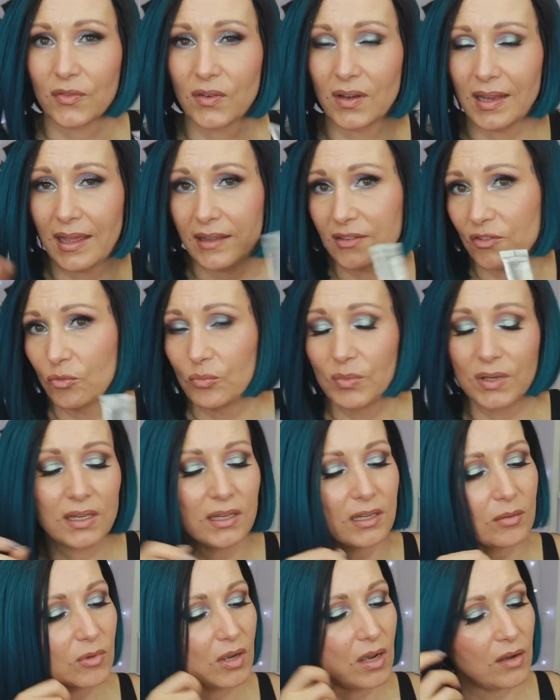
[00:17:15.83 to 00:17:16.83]
of a light to
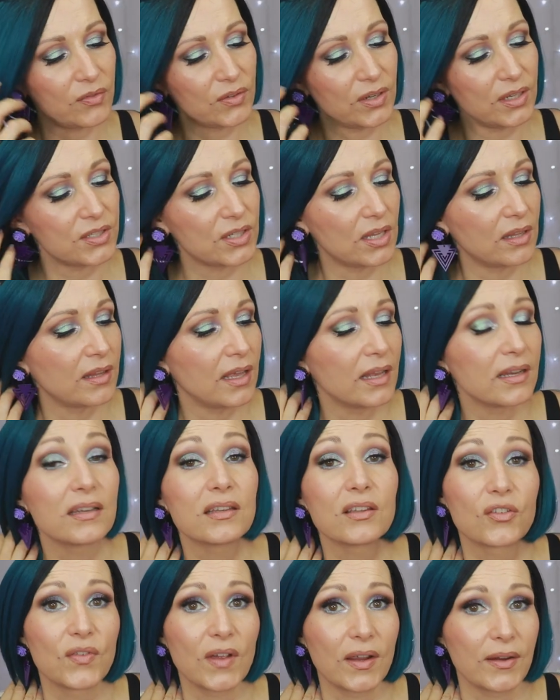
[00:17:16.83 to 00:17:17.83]
medium coverage and then
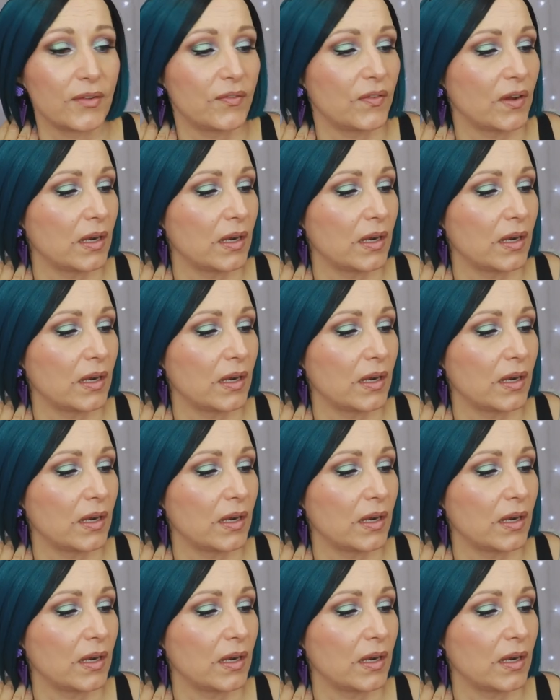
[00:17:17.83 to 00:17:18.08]
it is very